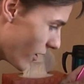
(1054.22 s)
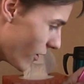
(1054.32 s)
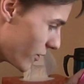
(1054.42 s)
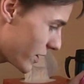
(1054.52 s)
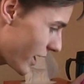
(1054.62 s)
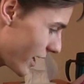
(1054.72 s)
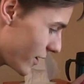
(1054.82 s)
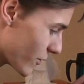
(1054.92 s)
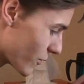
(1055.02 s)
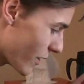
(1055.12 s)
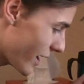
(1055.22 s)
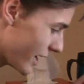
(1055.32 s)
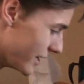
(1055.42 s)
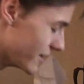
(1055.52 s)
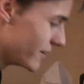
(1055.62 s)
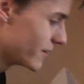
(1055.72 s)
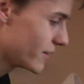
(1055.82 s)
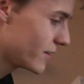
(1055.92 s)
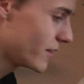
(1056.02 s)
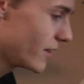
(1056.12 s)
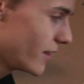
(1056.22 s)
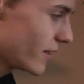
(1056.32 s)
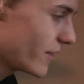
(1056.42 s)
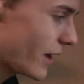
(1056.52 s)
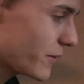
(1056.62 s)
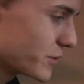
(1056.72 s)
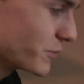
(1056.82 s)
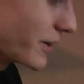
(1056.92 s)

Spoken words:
okay, right. That was